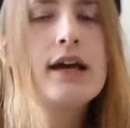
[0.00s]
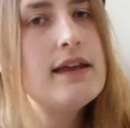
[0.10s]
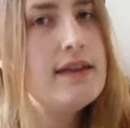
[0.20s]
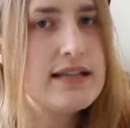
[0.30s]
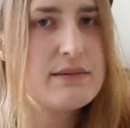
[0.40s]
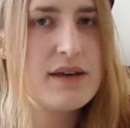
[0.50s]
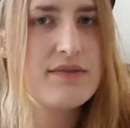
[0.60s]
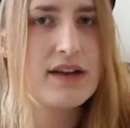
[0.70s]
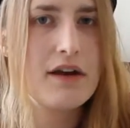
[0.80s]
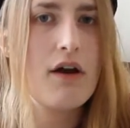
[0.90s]
in the
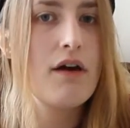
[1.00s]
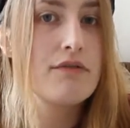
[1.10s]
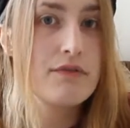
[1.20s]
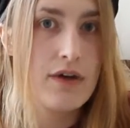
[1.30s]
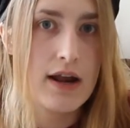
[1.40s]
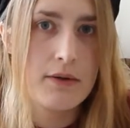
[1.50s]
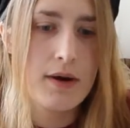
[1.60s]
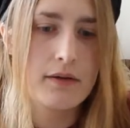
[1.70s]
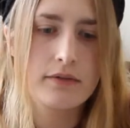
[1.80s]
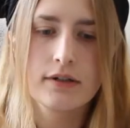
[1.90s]
Elizabethan era fairly
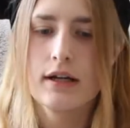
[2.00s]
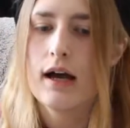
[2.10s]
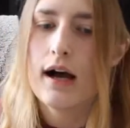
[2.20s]
well.